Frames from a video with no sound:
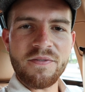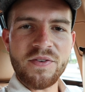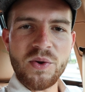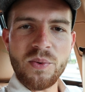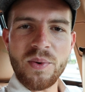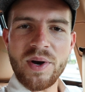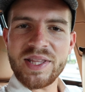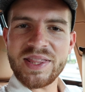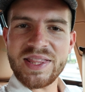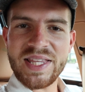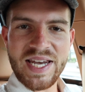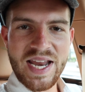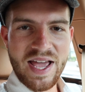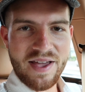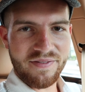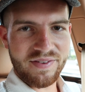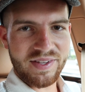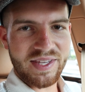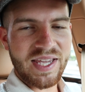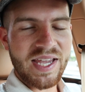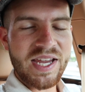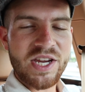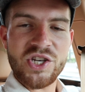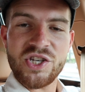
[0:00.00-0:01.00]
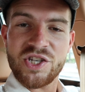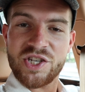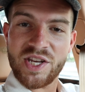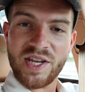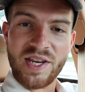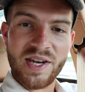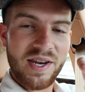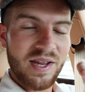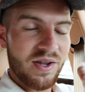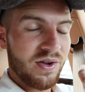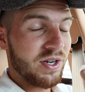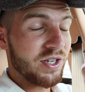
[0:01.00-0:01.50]
you want the navigation,
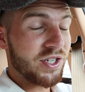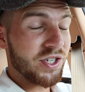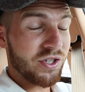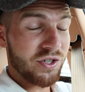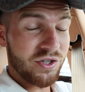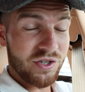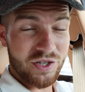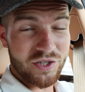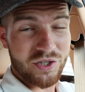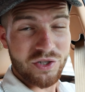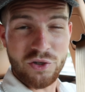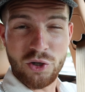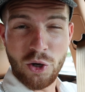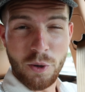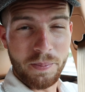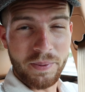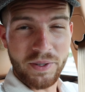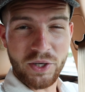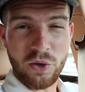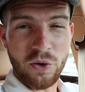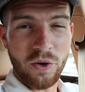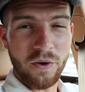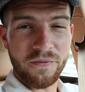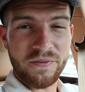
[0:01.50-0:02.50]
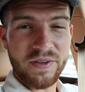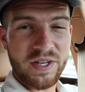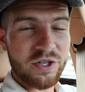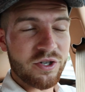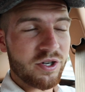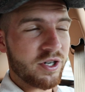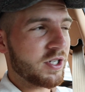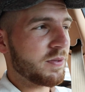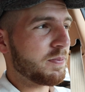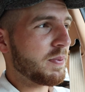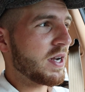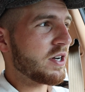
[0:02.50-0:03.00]
which is a super cool feature,
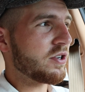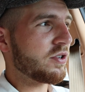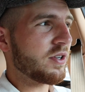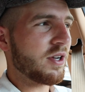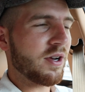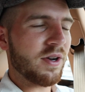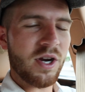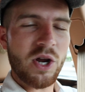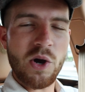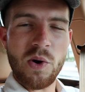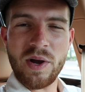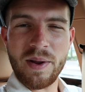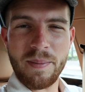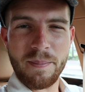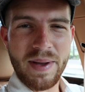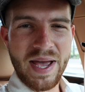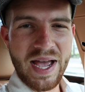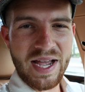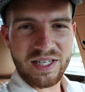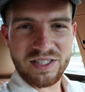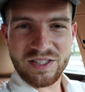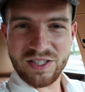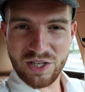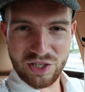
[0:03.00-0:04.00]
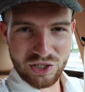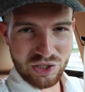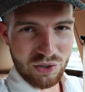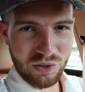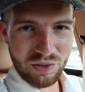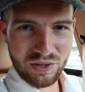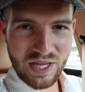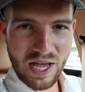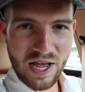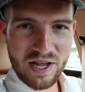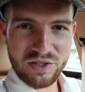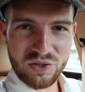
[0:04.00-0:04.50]
especially going back to
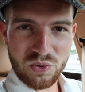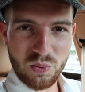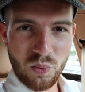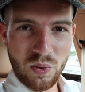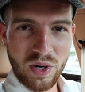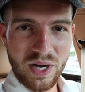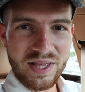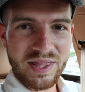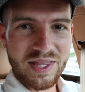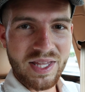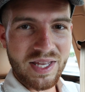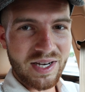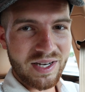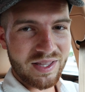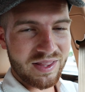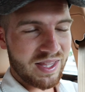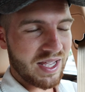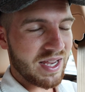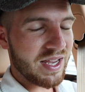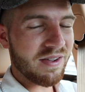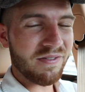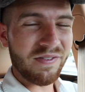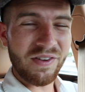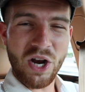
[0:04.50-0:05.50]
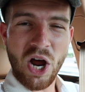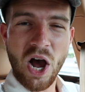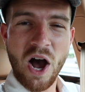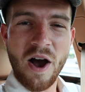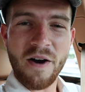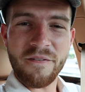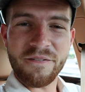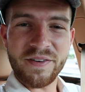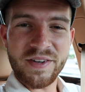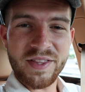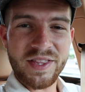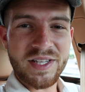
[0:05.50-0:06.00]
2001, that they even
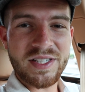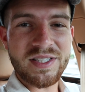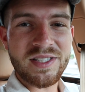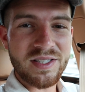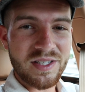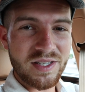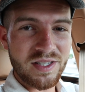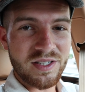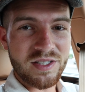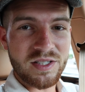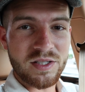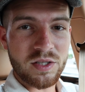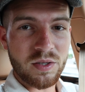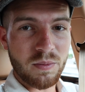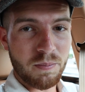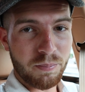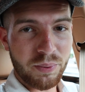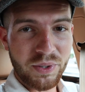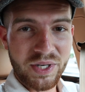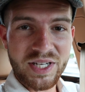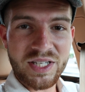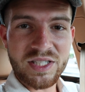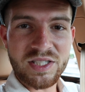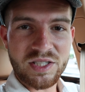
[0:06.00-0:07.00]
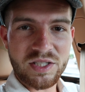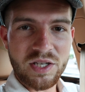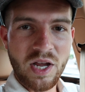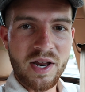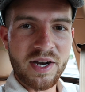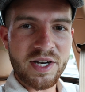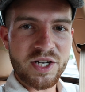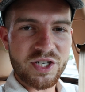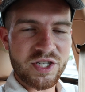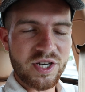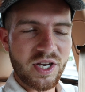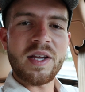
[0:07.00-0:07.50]
offer this is pretty
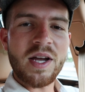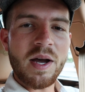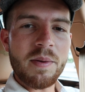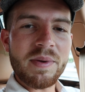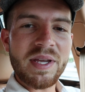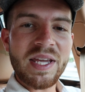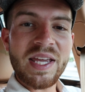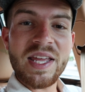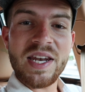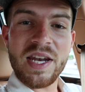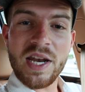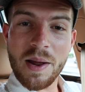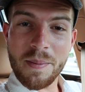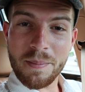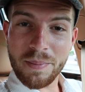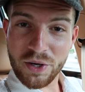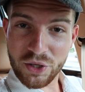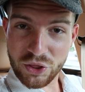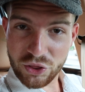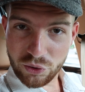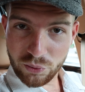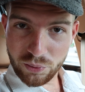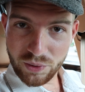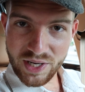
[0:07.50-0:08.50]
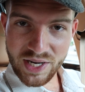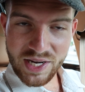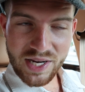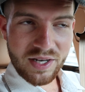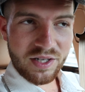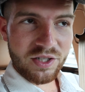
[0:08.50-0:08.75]
astonishing. Coming in number 3,